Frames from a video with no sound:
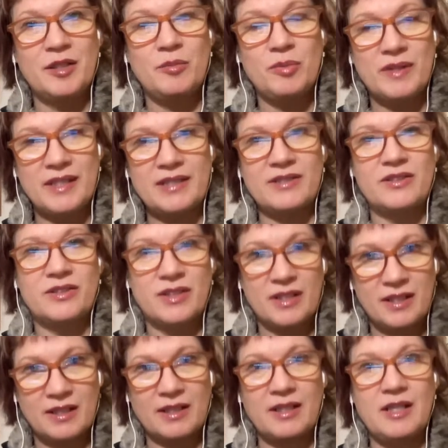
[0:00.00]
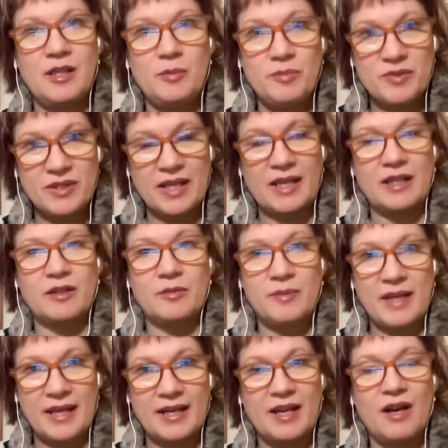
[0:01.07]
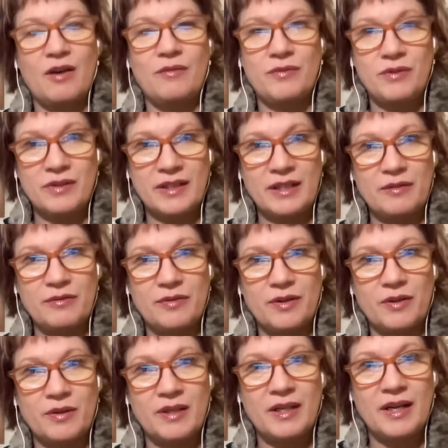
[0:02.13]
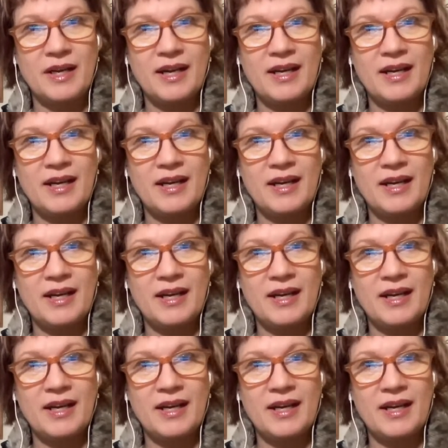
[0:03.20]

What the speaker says: in place, it's going to keep sending them that helpful info.